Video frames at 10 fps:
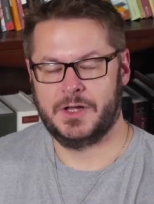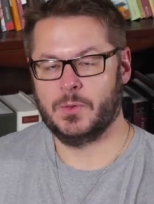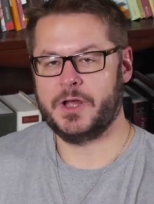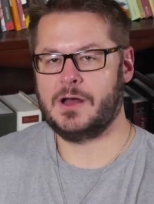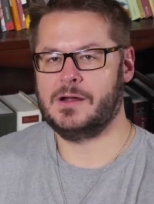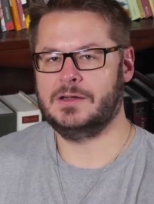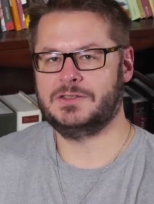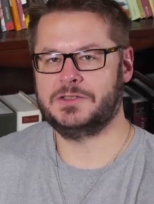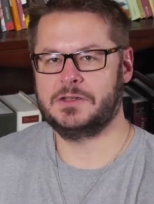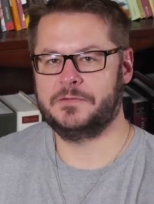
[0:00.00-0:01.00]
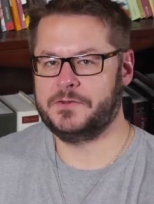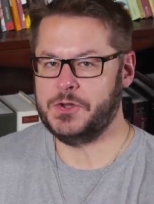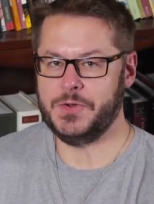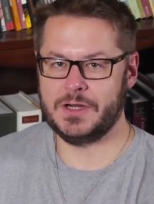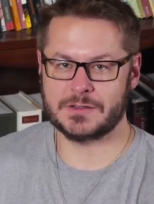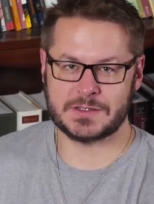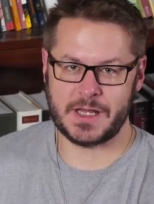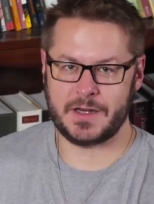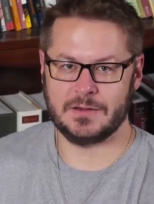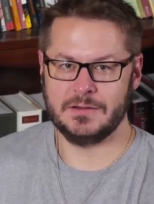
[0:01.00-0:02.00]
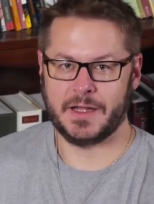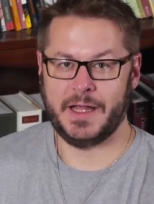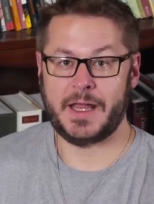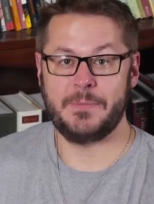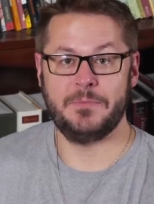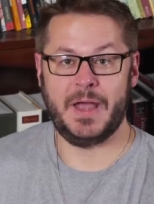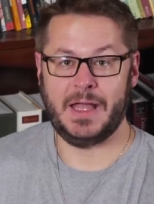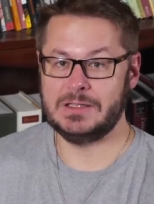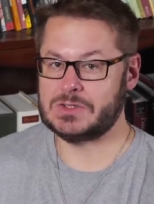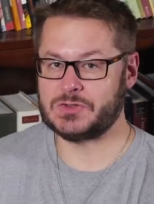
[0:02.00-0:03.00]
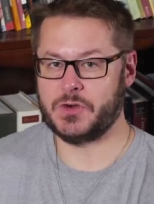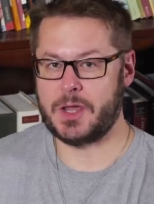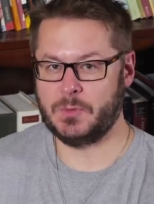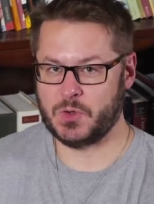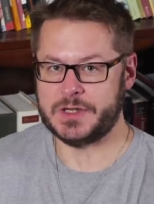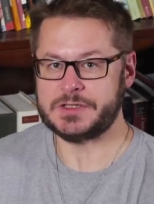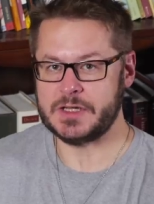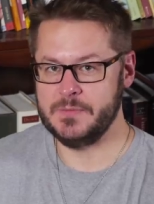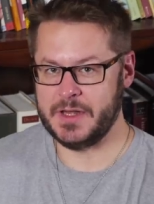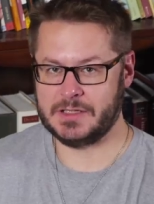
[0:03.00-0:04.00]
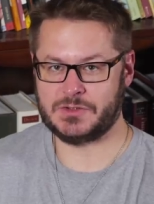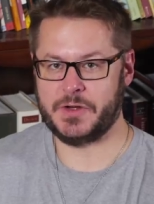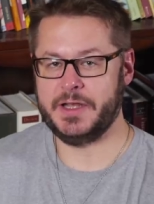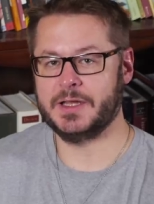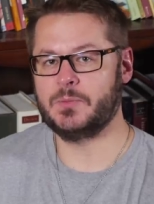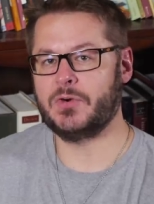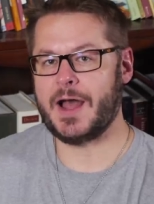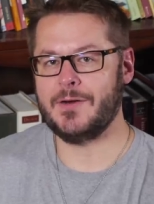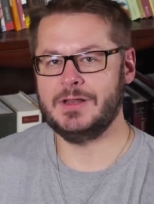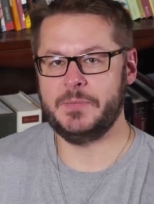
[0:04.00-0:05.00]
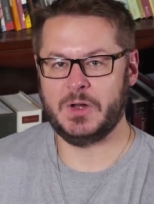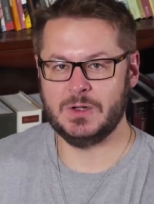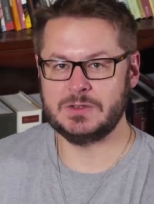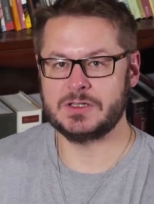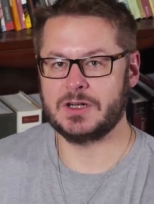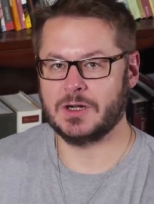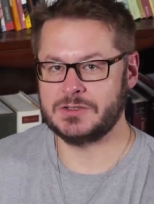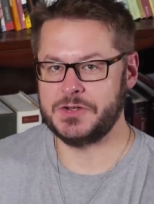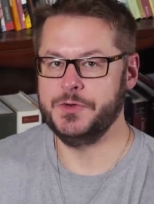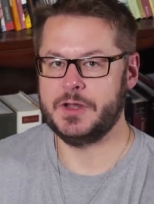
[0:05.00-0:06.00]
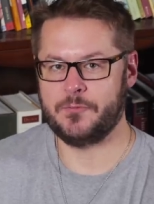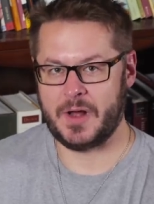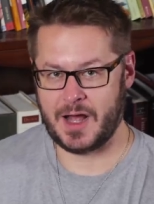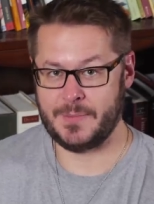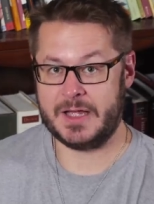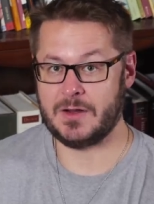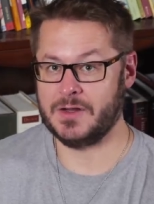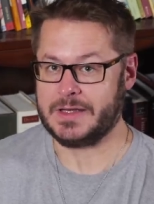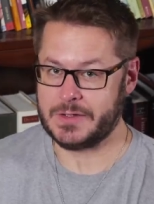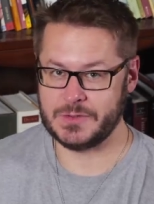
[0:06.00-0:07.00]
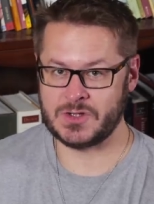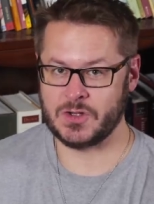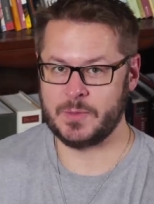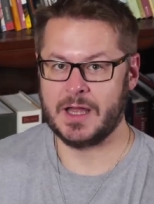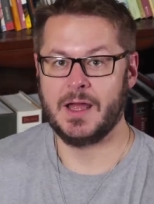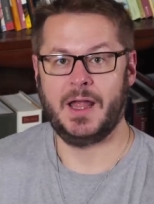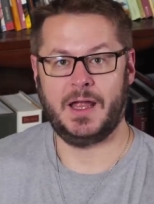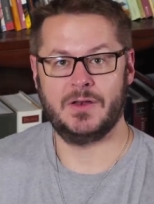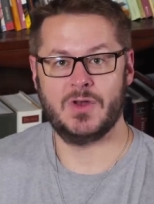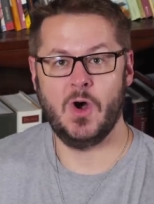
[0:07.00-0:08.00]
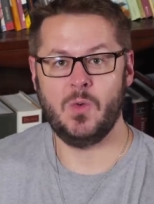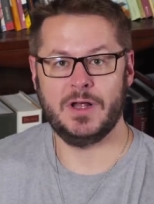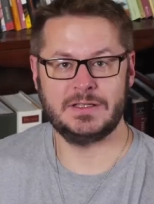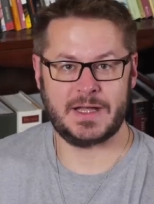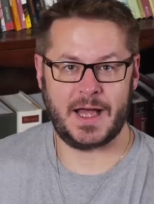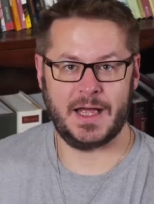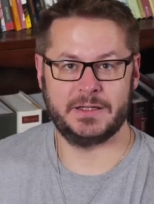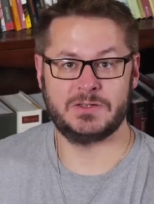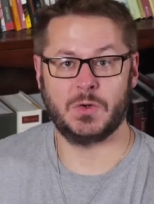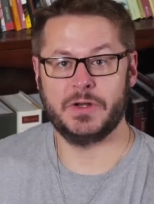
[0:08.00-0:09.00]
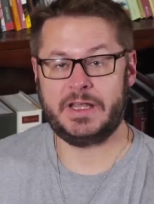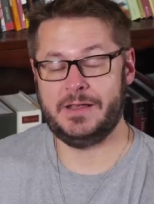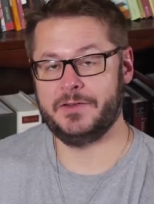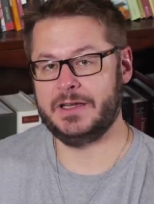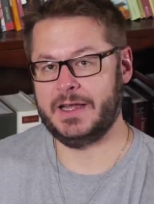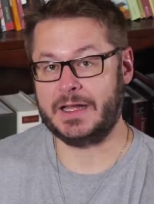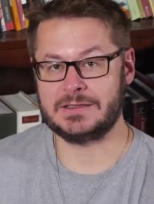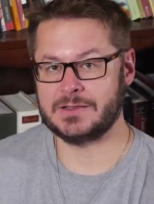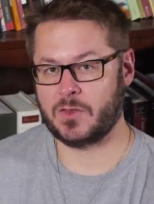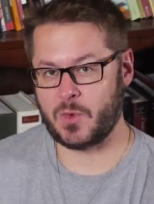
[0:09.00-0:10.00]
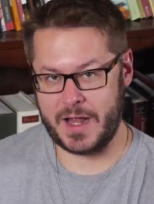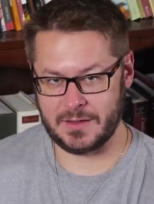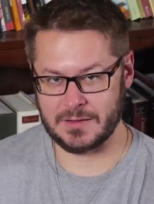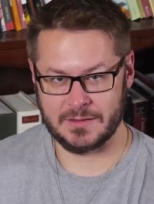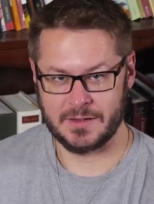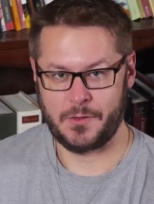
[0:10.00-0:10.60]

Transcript: Here we are, just a few years later, and a mainstream Christian ministry can proudly post a cartoon of Muhammad on YouTube and no one dies or even gets threatened.